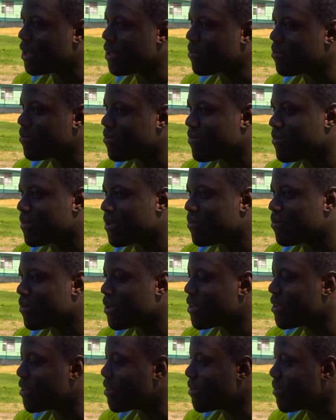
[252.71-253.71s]
it
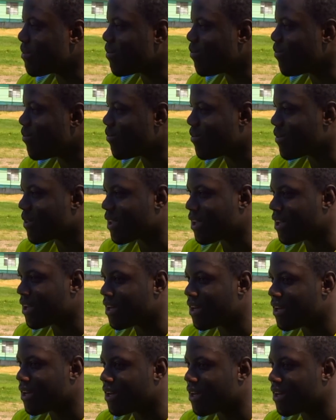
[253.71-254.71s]
wasn't
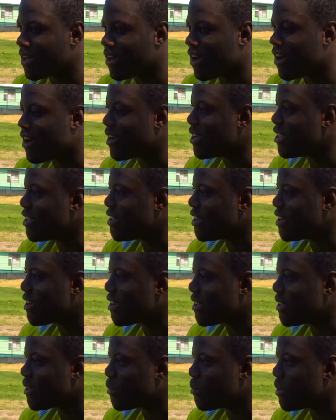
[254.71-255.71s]
a hard
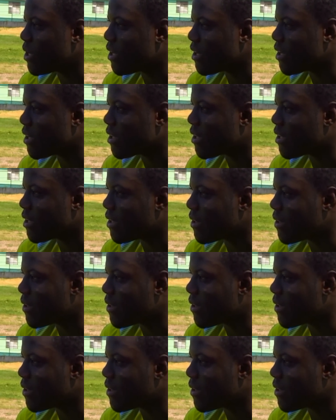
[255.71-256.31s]
decision to make.